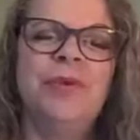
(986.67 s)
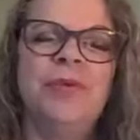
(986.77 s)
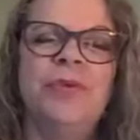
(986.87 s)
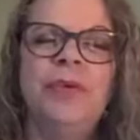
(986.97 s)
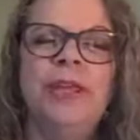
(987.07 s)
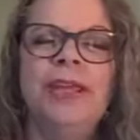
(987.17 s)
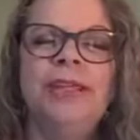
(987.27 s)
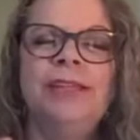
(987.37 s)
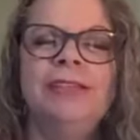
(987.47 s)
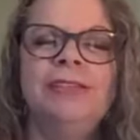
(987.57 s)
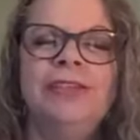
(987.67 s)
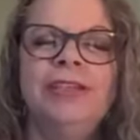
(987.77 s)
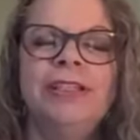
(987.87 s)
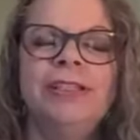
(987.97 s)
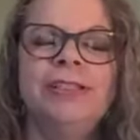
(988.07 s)
But when we can
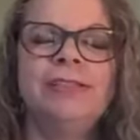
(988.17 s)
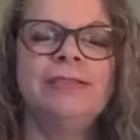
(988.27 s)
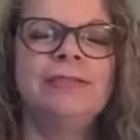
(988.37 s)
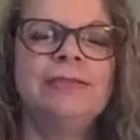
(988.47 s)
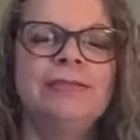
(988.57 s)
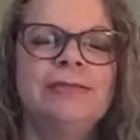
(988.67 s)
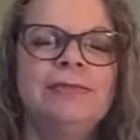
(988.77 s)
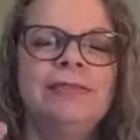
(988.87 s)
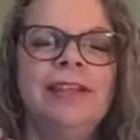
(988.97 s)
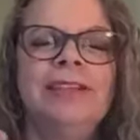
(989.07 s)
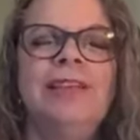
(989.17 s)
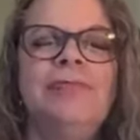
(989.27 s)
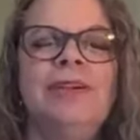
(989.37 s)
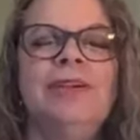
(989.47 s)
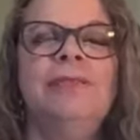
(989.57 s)
just let that
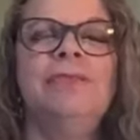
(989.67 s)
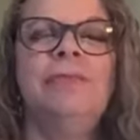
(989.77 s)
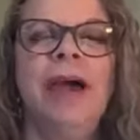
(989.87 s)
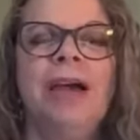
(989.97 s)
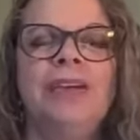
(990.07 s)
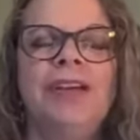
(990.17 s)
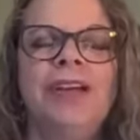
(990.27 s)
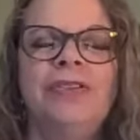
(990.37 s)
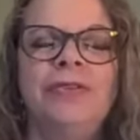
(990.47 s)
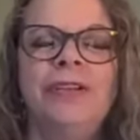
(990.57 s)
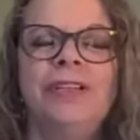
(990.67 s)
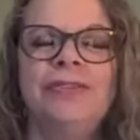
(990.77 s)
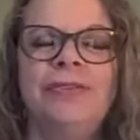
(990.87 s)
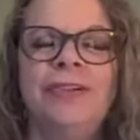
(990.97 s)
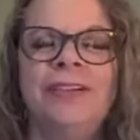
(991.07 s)
become background
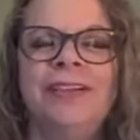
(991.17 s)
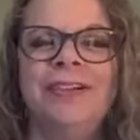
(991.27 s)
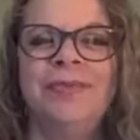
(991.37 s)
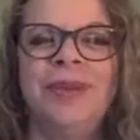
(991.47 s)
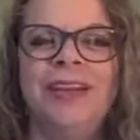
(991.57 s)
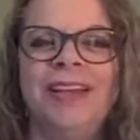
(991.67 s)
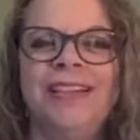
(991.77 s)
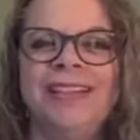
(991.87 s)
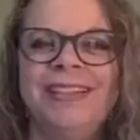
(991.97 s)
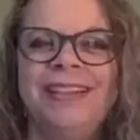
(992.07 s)
noise for a little bit,